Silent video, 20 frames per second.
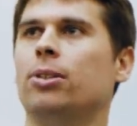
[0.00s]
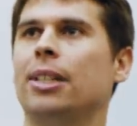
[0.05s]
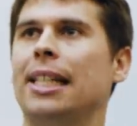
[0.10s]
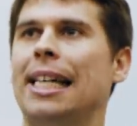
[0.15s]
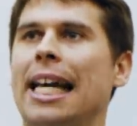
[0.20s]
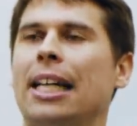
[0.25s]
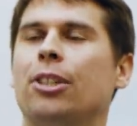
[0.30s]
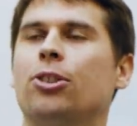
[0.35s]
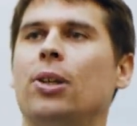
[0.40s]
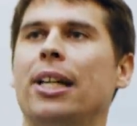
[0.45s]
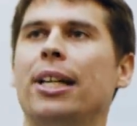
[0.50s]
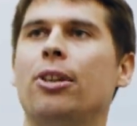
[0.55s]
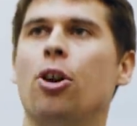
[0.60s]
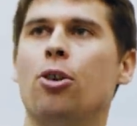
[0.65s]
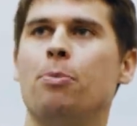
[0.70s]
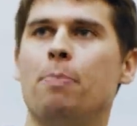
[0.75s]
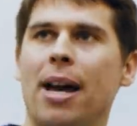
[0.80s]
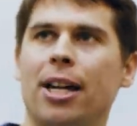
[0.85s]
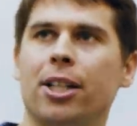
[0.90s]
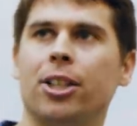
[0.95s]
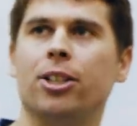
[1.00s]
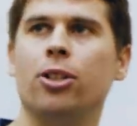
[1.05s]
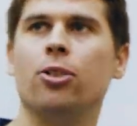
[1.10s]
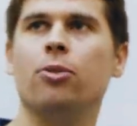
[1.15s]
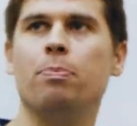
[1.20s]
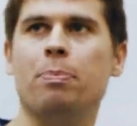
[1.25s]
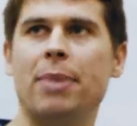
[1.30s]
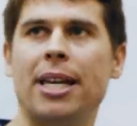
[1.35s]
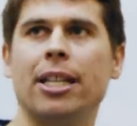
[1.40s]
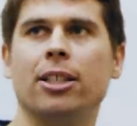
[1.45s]
was literally no mention
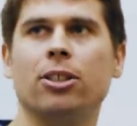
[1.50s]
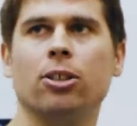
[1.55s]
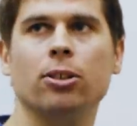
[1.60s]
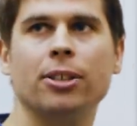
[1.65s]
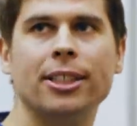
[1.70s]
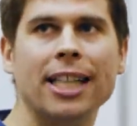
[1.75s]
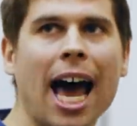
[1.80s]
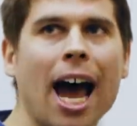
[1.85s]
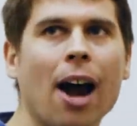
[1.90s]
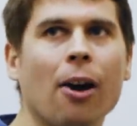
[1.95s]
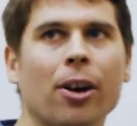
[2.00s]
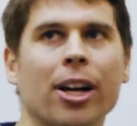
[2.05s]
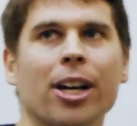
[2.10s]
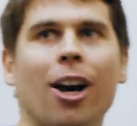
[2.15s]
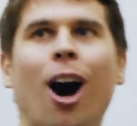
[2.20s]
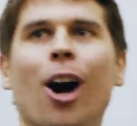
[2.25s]
of meat or dairy.